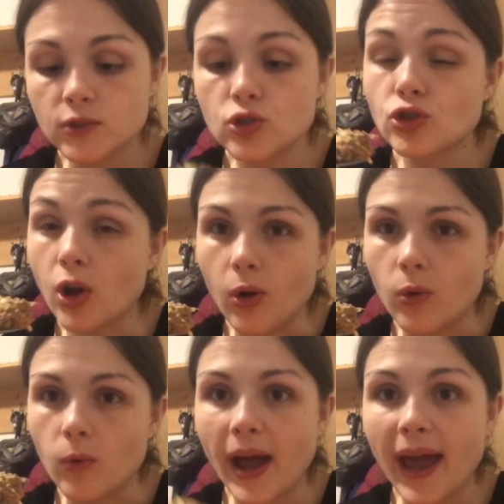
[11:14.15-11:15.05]

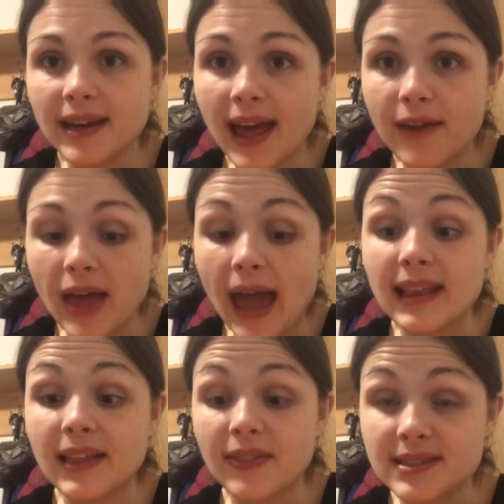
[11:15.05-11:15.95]
So I did have that,
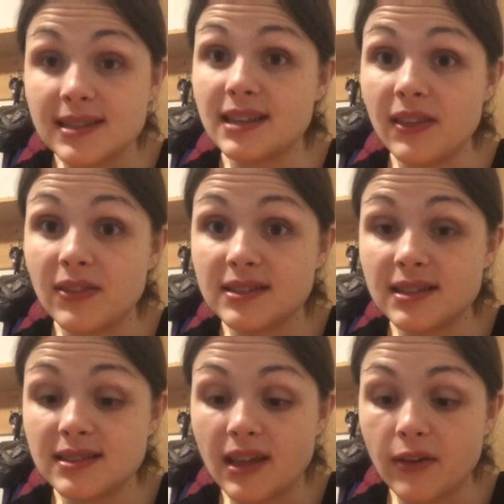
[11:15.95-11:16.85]
and then this is the,
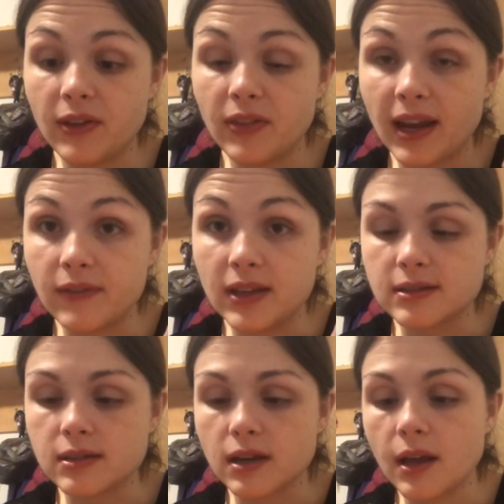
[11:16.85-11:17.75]
this is the other thing that I've
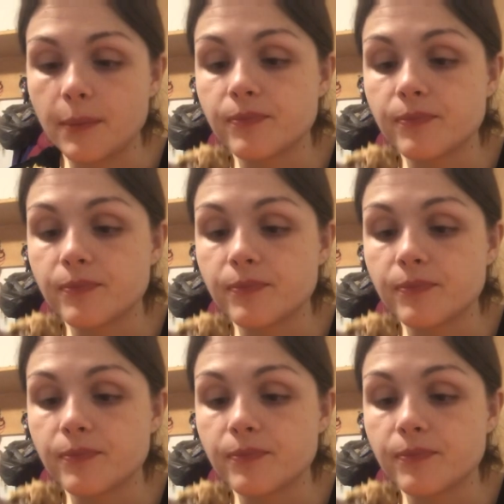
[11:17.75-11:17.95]
eaten today.